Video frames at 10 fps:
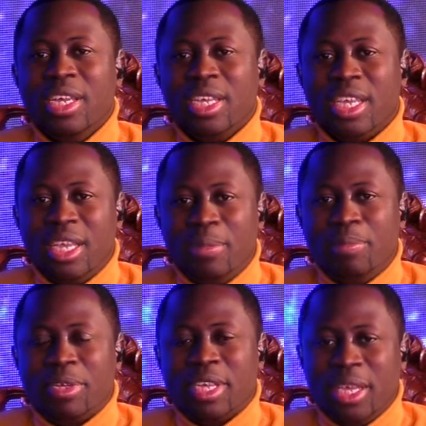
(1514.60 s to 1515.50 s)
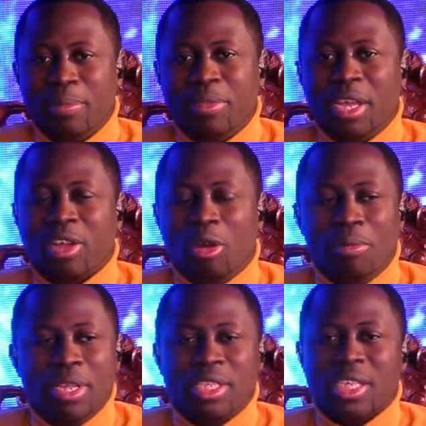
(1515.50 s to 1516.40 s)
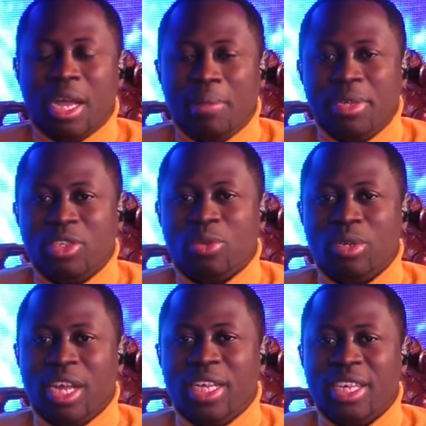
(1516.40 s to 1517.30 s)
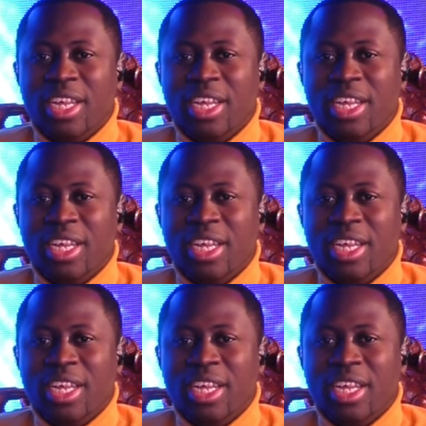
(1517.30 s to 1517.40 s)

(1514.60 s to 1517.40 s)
keep the comments coming so that